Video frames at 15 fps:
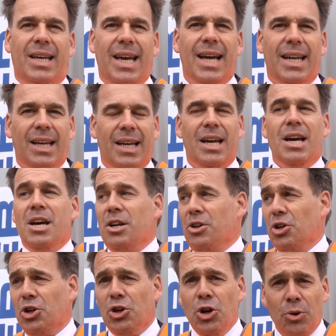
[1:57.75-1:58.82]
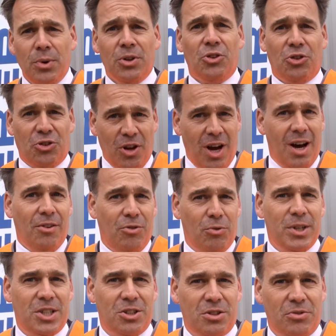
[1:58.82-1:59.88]
getting the current staff
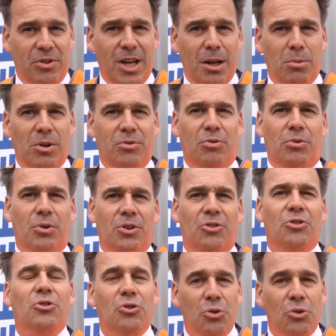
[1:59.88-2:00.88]
which is available for us